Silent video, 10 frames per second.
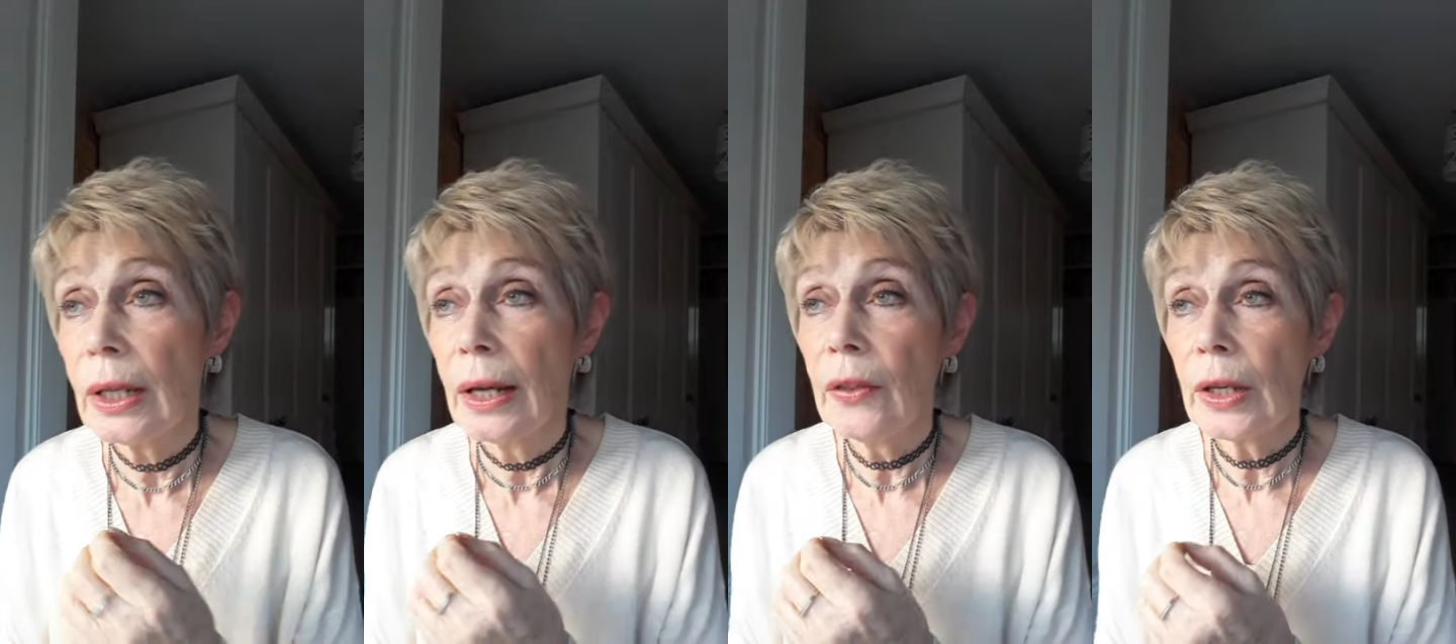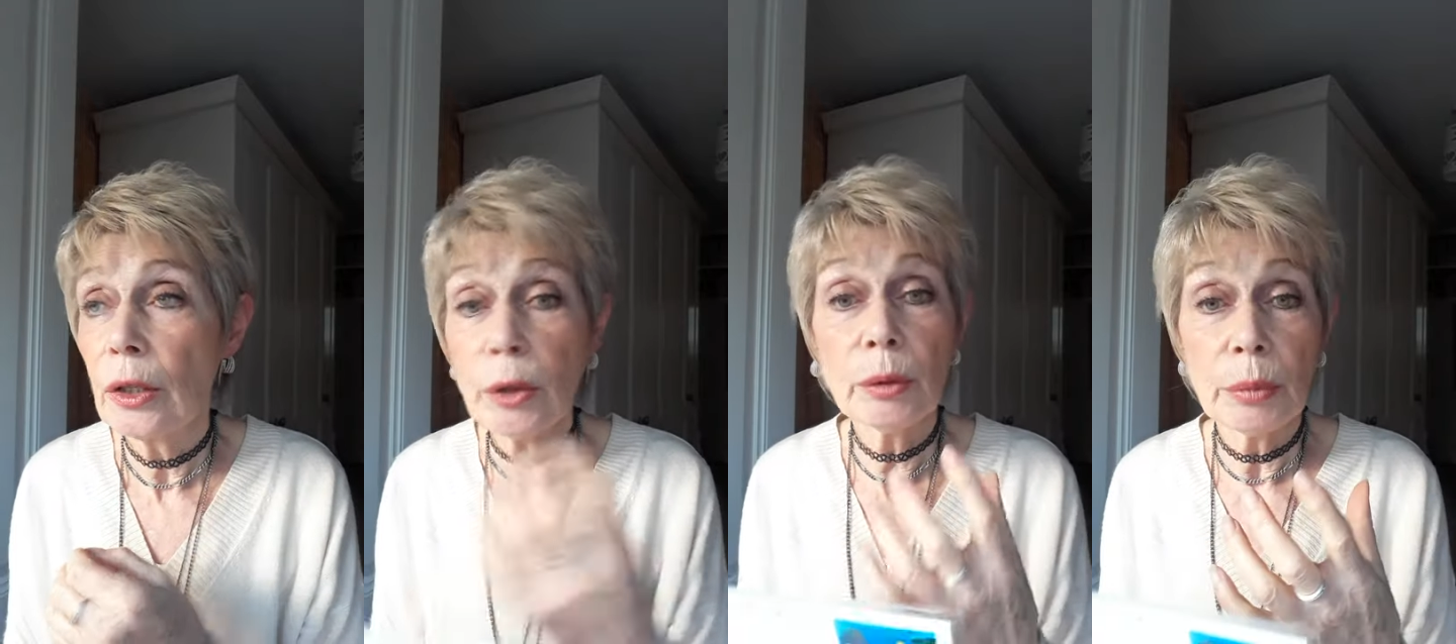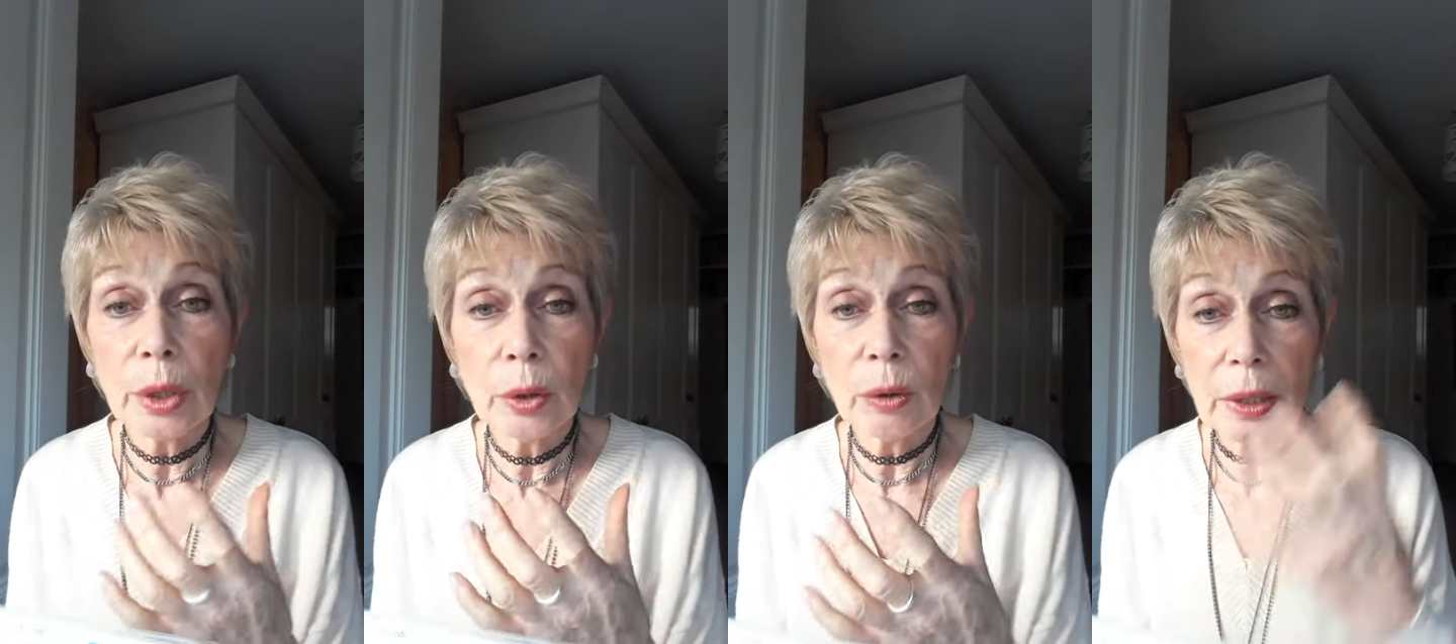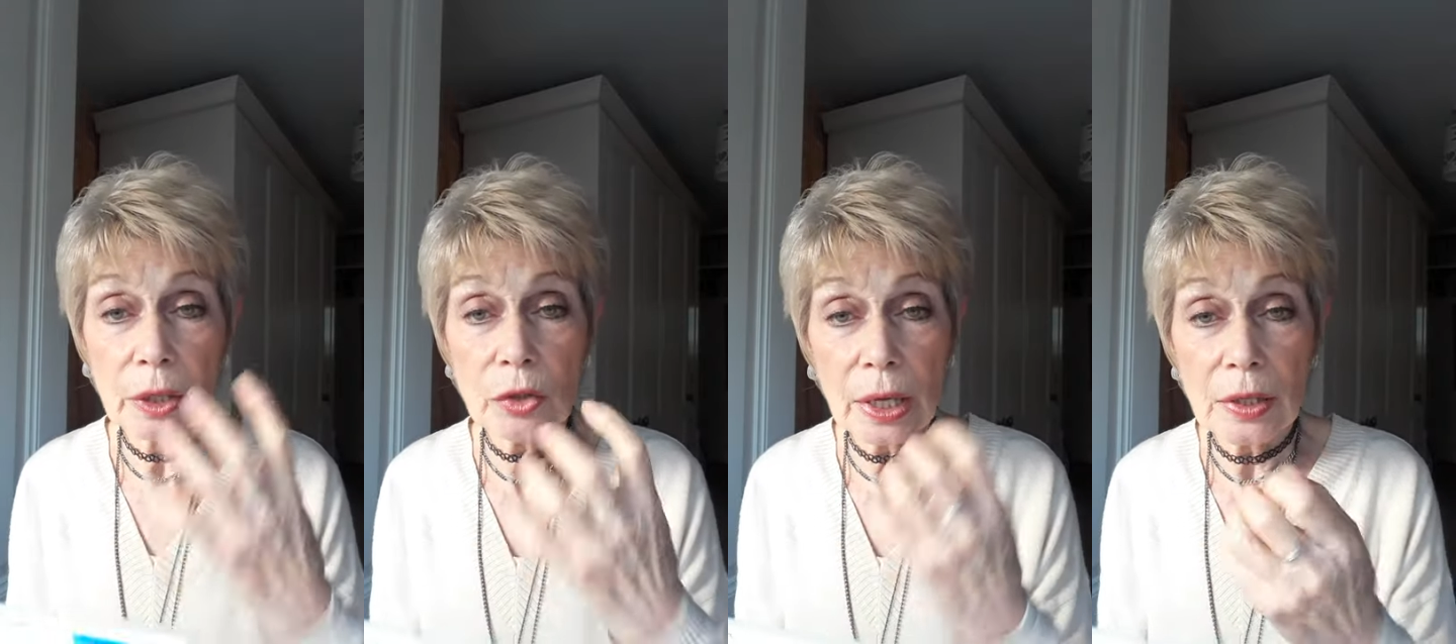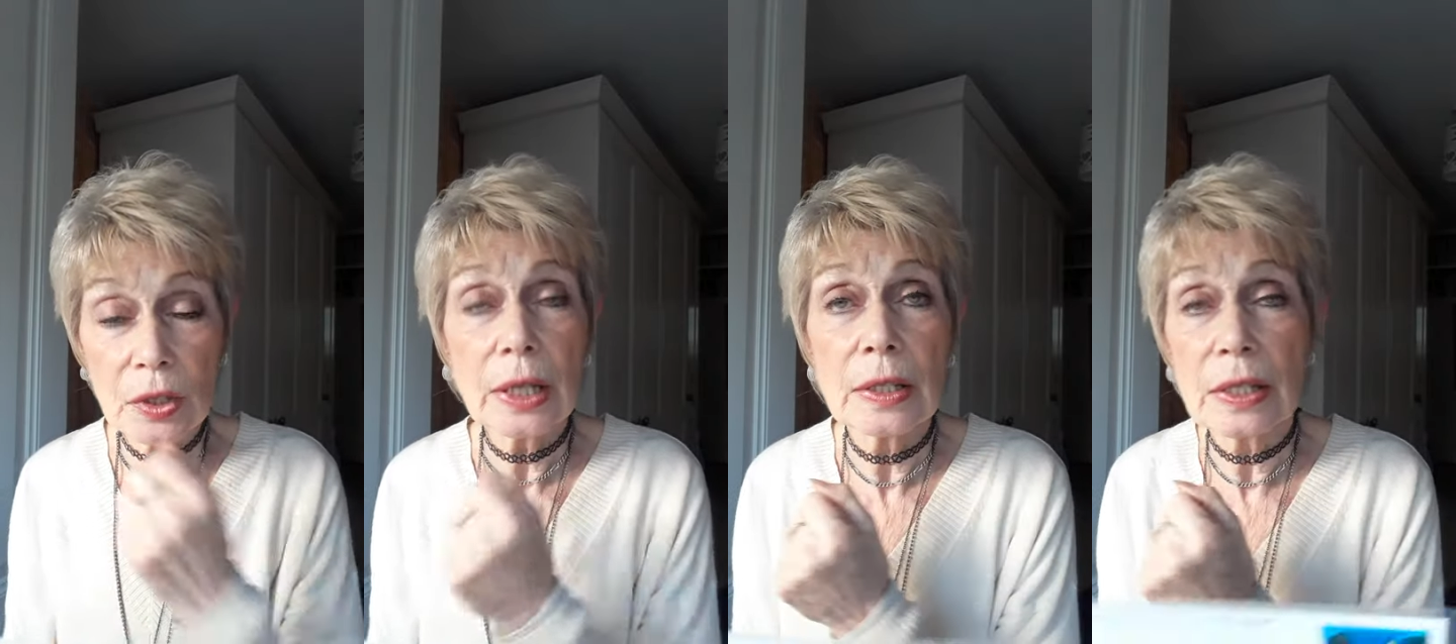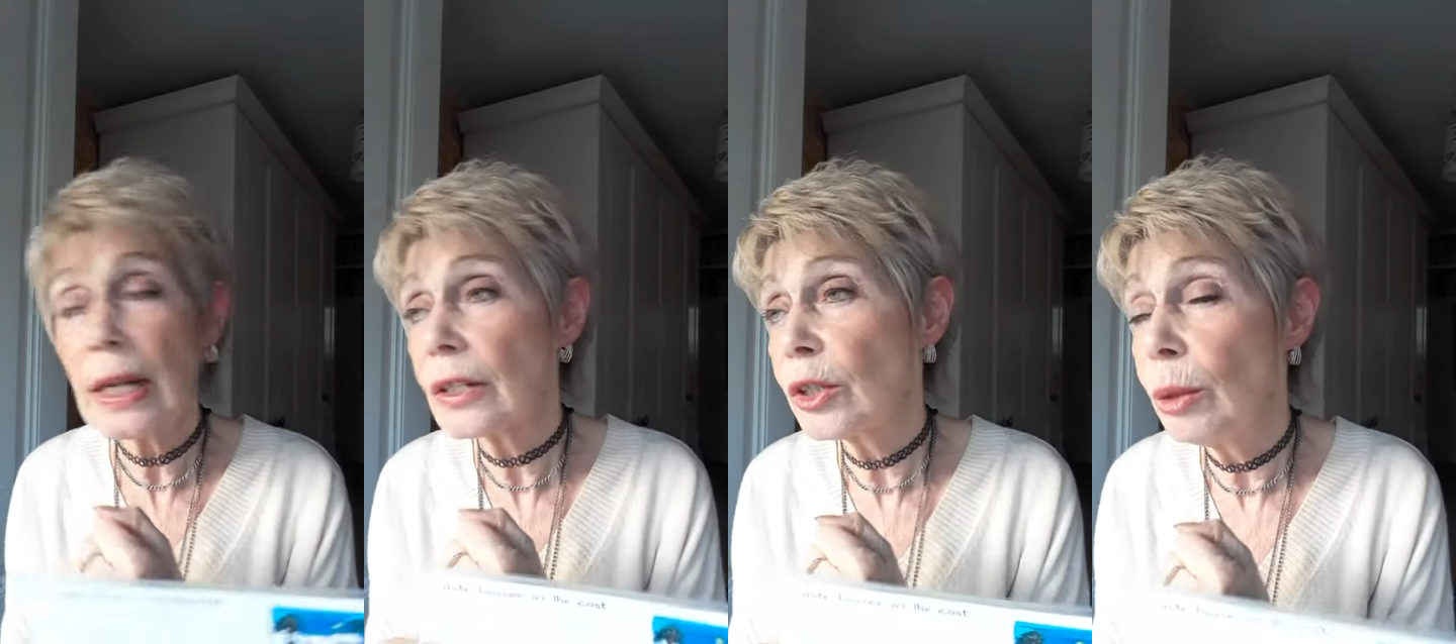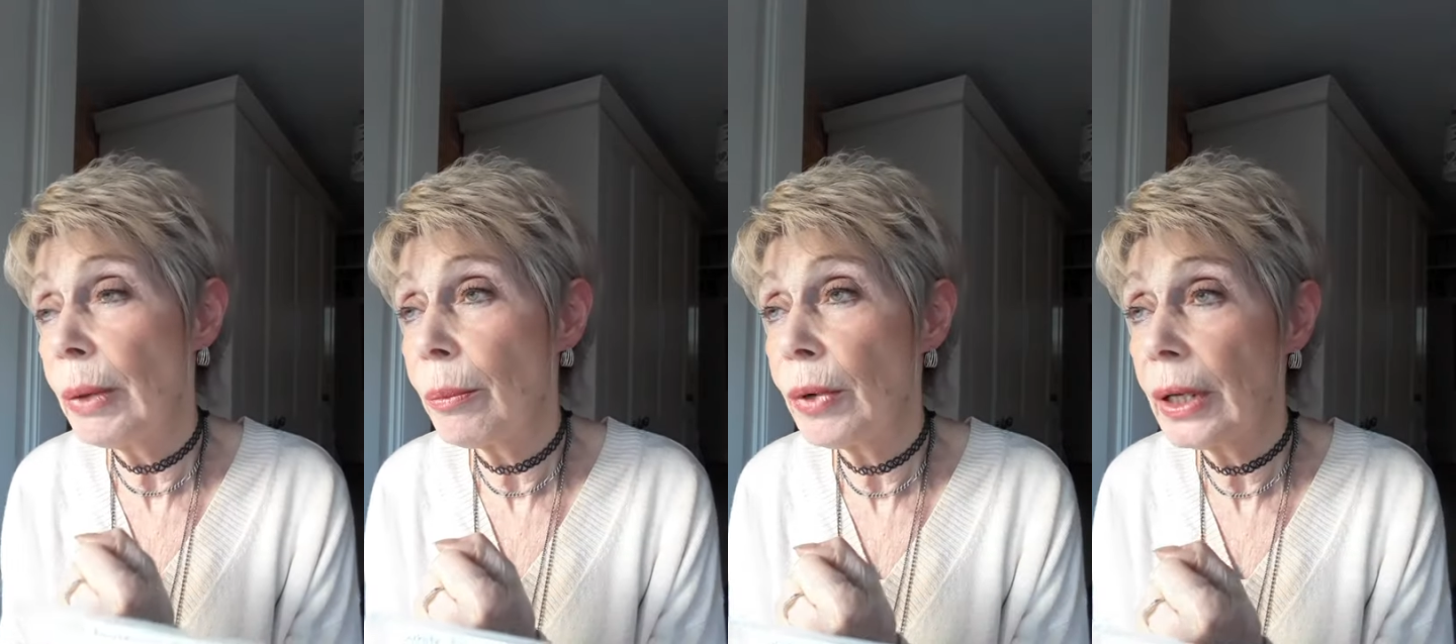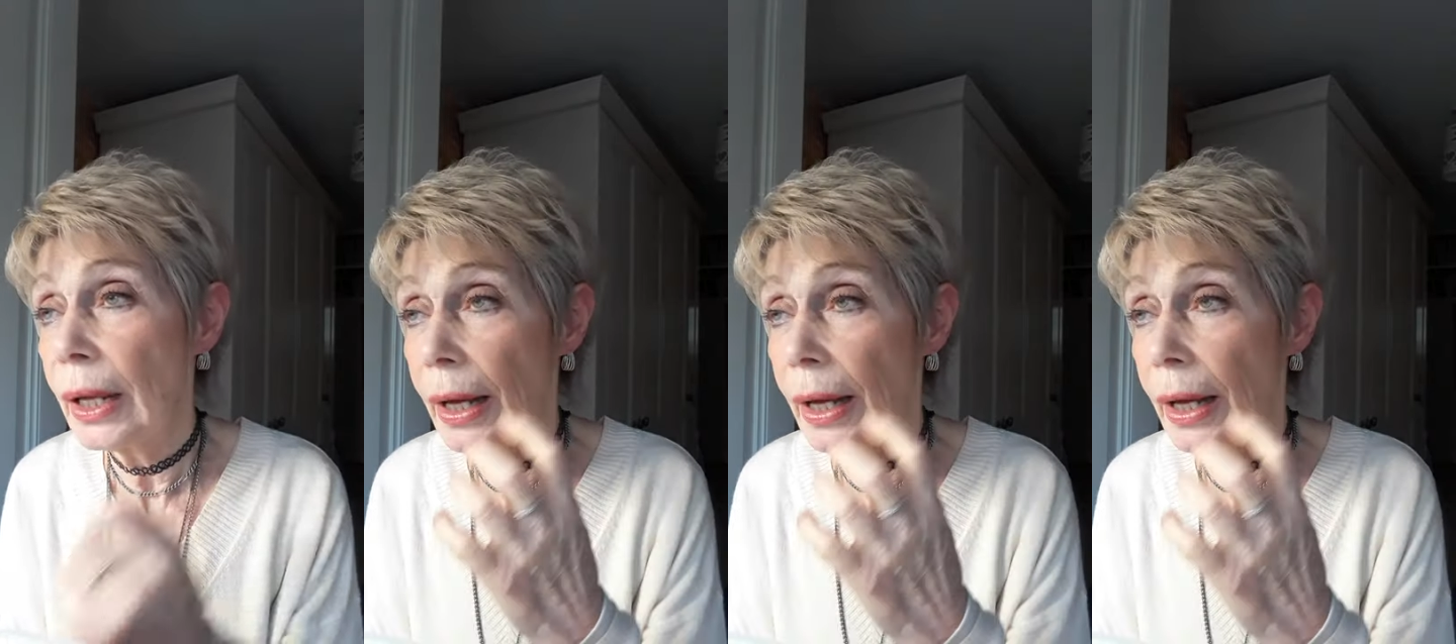and then lo and behold, that chant sticks in the memory.